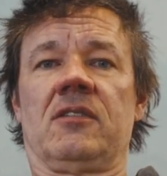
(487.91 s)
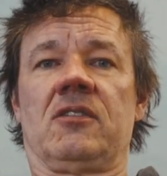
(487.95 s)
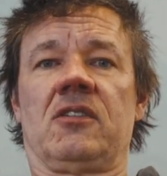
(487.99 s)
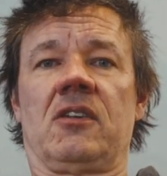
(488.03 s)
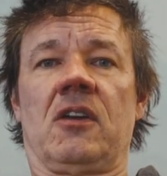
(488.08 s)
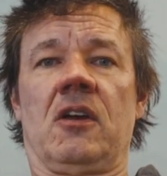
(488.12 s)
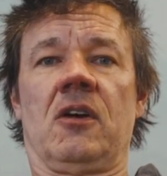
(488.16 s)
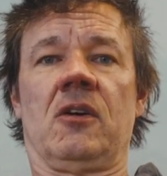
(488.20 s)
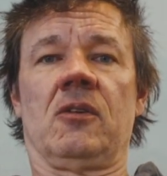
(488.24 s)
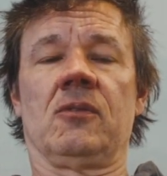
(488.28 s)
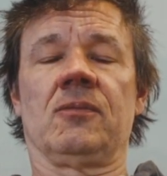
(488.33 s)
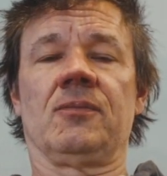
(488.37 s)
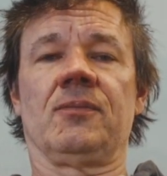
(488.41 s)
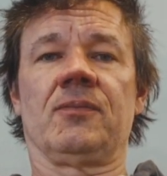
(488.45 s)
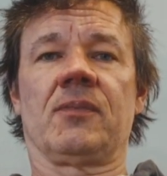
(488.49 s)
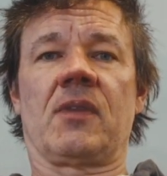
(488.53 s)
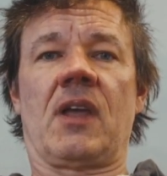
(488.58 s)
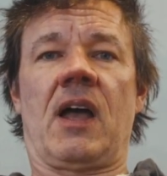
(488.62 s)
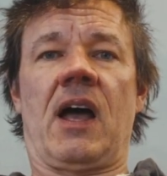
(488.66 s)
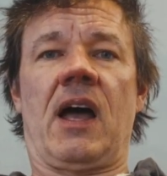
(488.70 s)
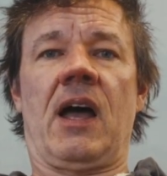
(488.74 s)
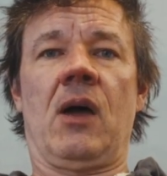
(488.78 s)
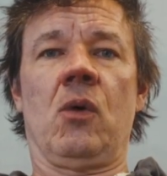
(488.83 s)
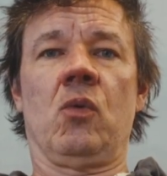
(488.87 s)
So
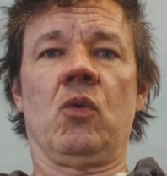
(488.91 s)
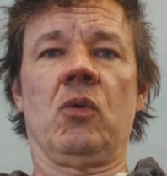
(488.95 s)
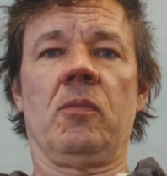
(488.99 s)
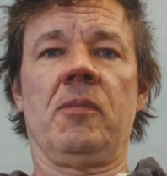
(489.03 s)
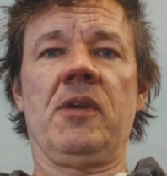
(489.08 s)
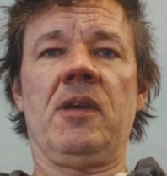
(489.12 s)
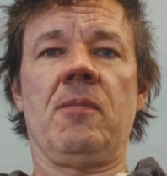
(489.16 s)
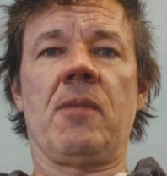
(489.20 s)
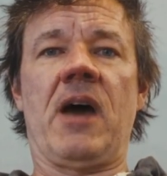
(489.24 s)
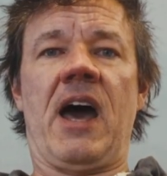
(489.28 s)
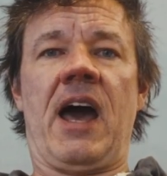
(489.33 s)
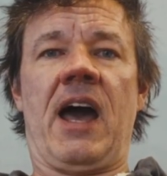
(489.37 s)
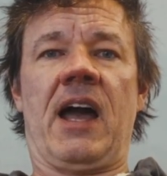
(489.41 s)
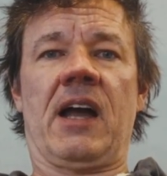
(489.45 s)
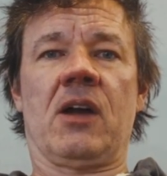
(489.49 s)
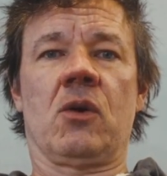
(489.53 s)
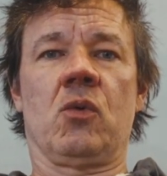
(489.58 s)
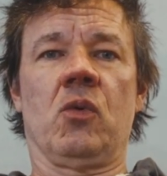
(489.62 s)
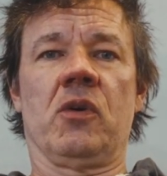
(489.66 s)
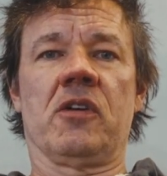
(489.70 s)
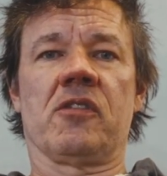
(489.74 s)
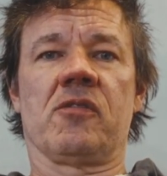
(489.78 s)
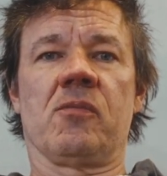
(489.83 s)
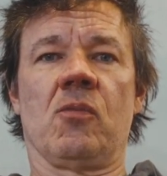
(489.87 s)
I will be back
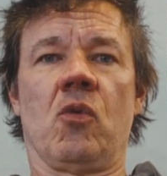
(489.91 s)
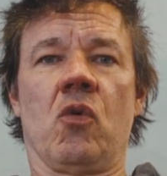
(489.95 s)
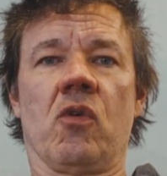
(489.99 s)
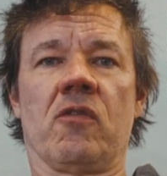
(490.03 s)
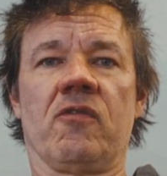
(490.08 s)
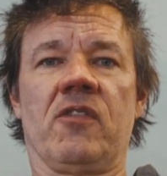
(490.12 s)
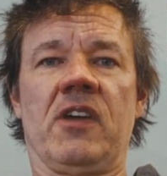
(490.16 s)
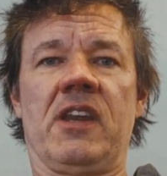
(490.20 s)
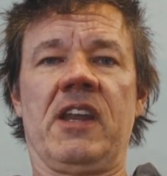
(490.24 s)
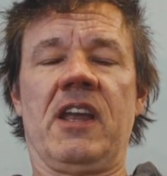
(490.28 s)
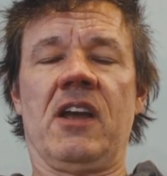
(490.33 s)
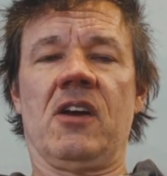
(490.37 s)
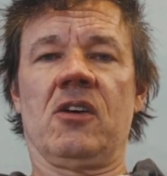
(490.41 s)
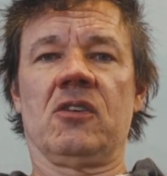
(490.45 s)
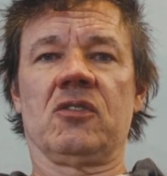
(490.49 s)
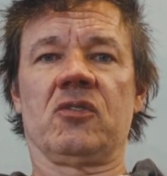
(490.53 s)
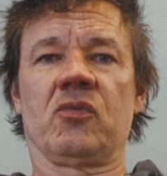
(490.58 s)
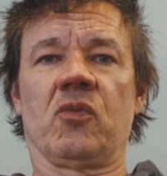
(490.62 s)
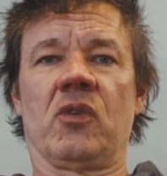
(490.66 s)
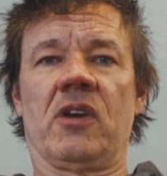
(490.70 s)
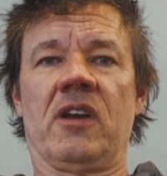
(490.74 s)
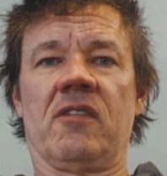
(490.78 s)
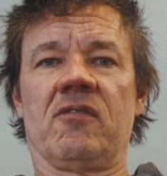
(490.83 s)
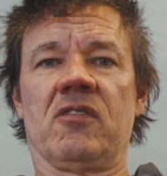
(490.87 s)
with more videos
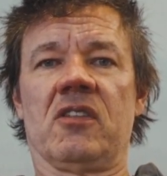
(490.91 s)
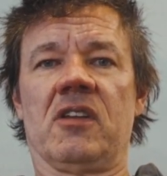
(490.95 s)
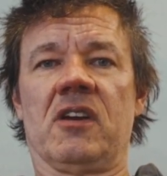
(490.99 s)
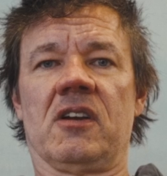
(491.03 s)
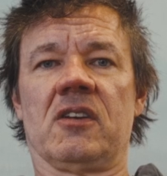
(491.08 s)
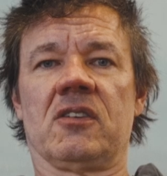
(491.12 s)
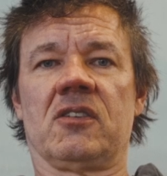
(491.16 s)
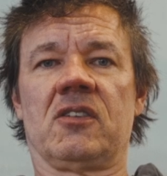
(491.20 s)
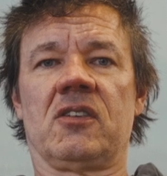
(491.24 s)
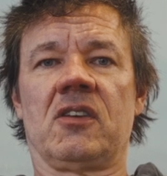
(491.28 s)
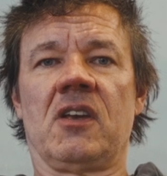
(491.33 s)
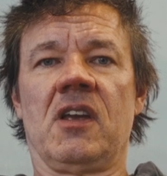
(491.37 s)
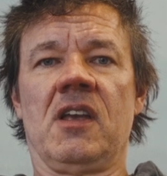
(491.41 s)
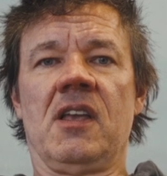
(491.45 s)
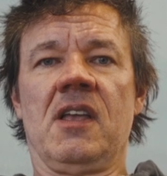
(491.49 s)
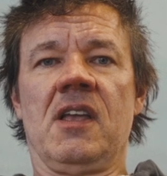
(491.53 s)
whenever there's